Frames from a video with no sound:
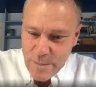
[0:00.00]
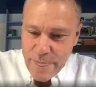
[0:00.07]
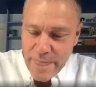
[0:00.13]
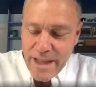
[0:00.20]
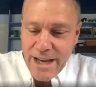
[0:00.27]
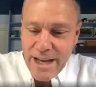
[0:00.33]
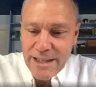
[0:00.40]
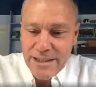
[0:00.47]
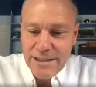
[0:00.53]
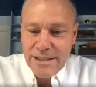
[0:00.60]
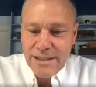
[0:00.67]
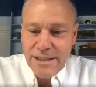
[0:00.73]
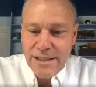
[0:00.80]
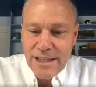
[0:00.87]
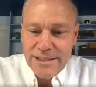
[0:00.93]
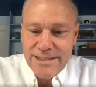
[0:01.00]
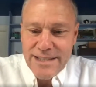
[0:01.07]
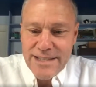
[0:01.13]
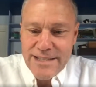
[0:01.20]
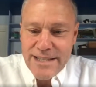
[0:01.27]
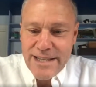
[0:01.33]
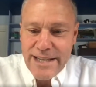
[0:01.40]
I'll
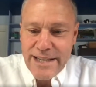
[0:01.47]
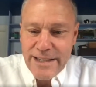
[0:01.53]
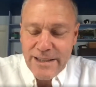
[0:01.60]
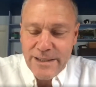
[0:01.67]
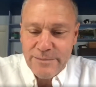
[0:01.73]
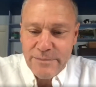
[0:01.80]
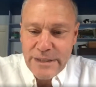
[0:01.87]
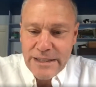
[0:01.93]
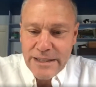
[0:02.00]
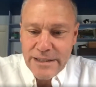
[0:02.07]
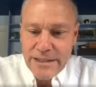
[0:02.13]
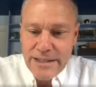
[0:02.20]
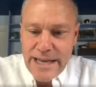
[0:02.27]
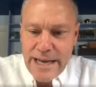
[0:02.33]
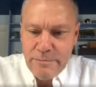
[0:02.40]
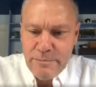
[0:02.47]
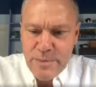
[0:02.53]
just say that